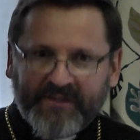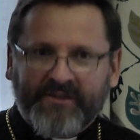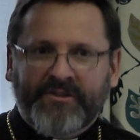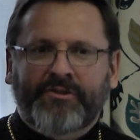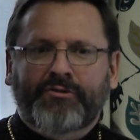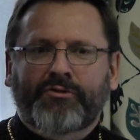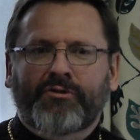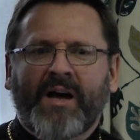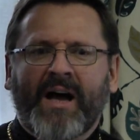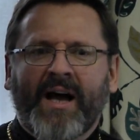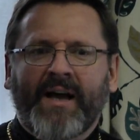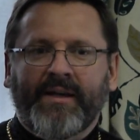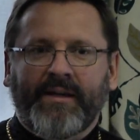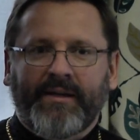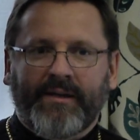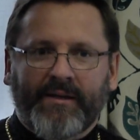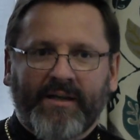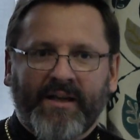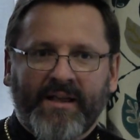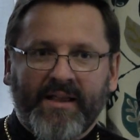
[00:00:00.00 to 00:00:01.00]

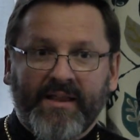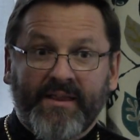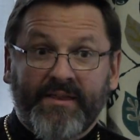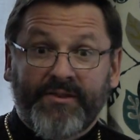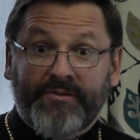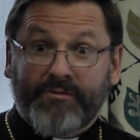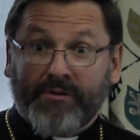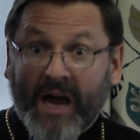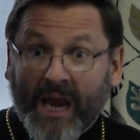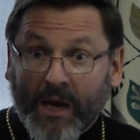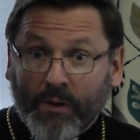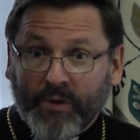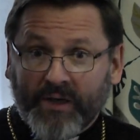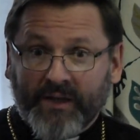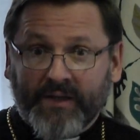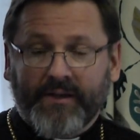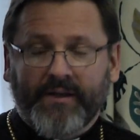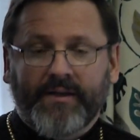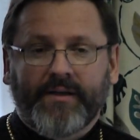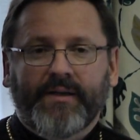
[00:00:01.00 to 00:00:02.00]
trying
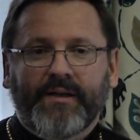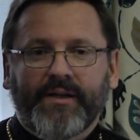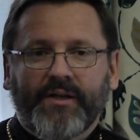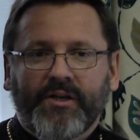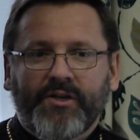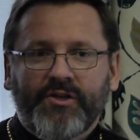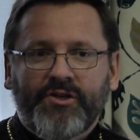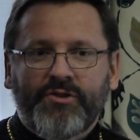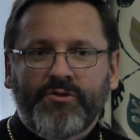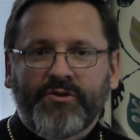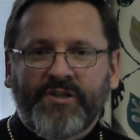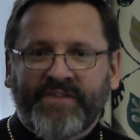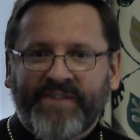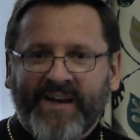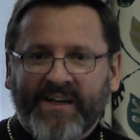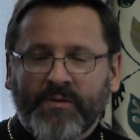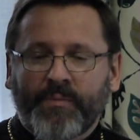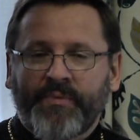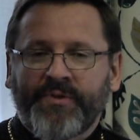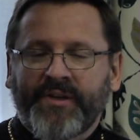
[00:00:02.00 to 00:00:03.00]
to
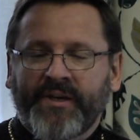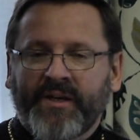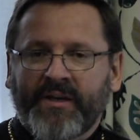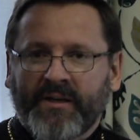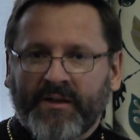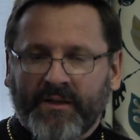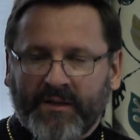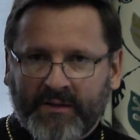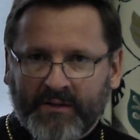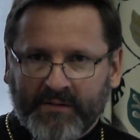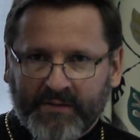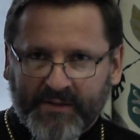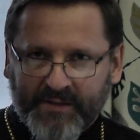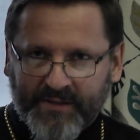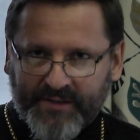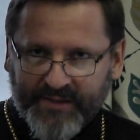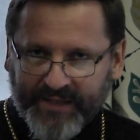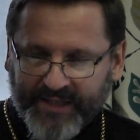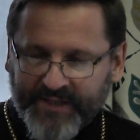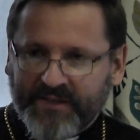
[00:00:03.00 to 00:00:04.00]
develop the
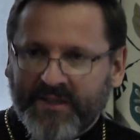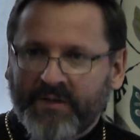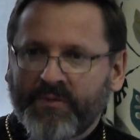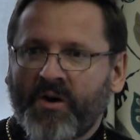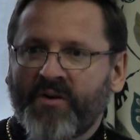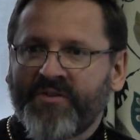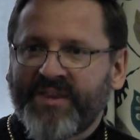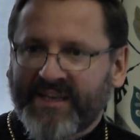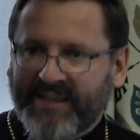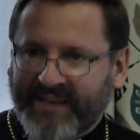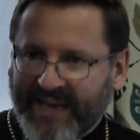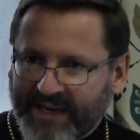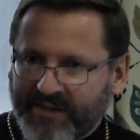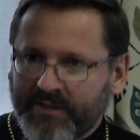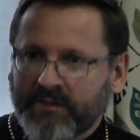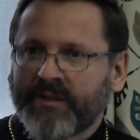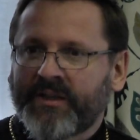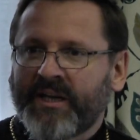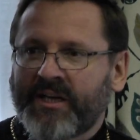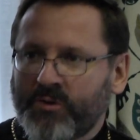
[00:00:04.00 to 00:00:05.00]
system of the
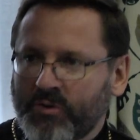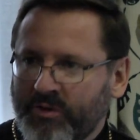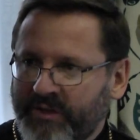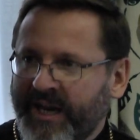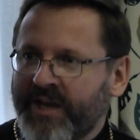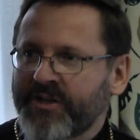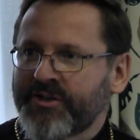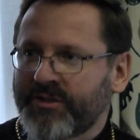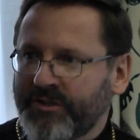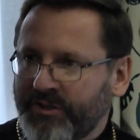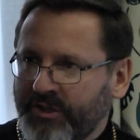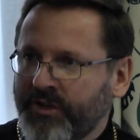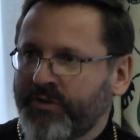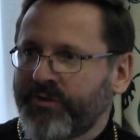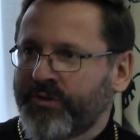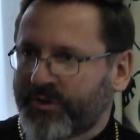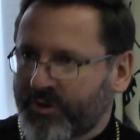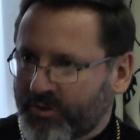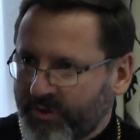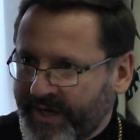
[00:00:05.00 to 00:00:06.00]
Catholic education in
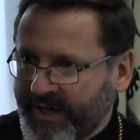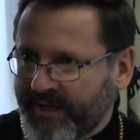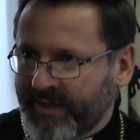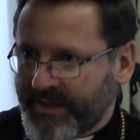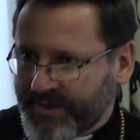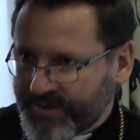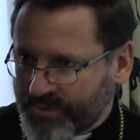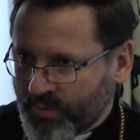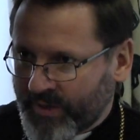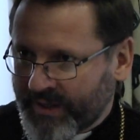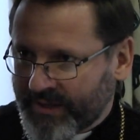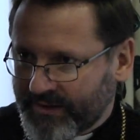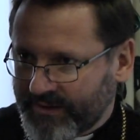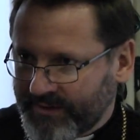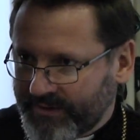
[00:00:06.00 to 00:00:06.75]
Ukraine as well.